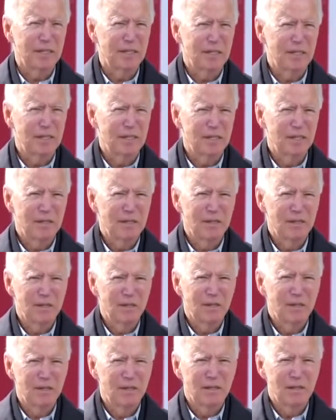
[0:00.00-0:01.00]

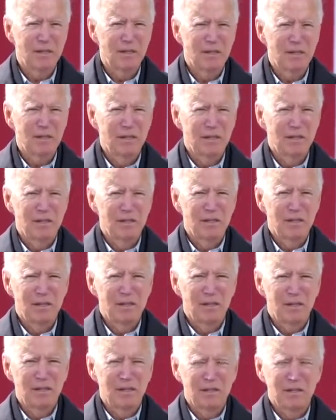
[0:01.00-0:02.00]

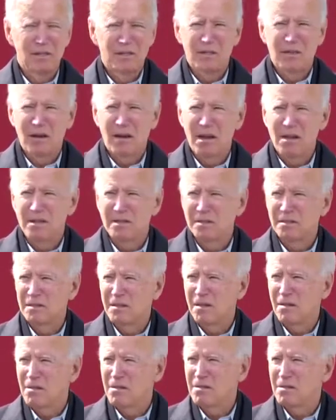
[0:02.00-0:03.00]

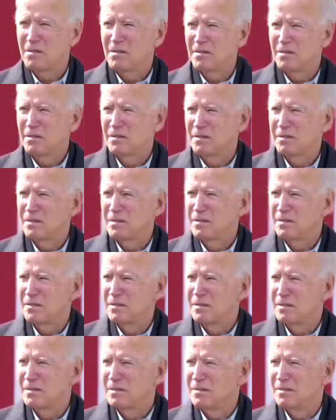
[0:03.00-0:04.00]

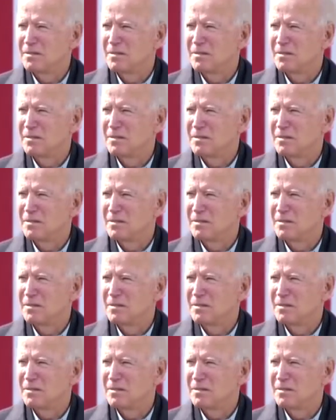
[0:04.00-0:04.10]
(no one is talking)